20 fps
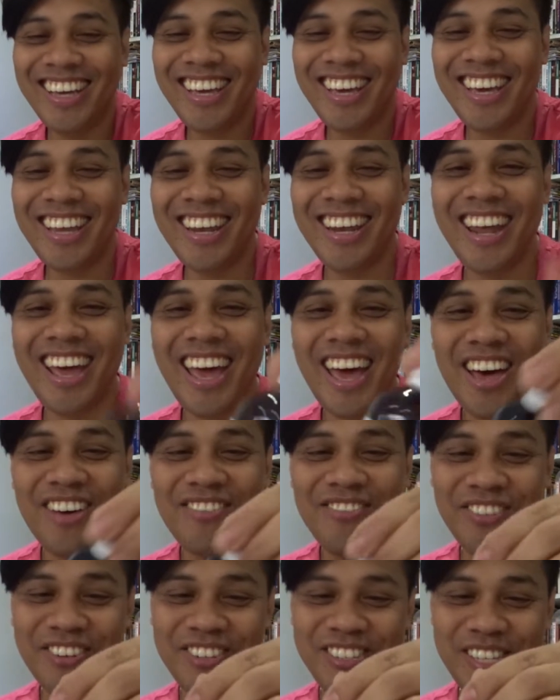And then I have
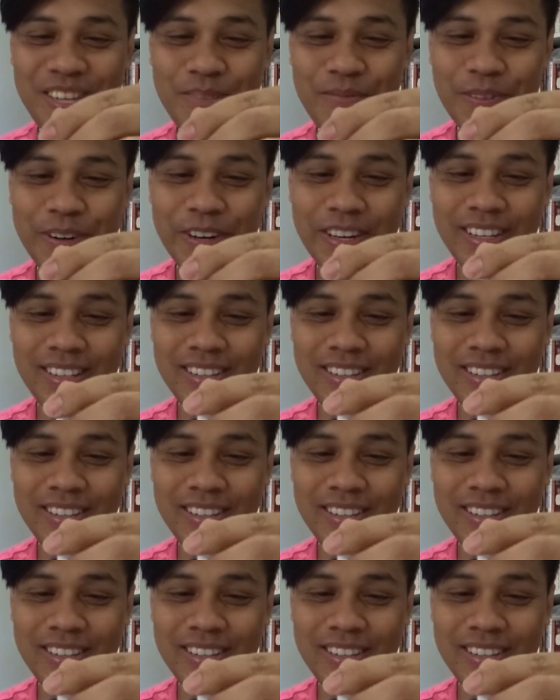rosehip oil.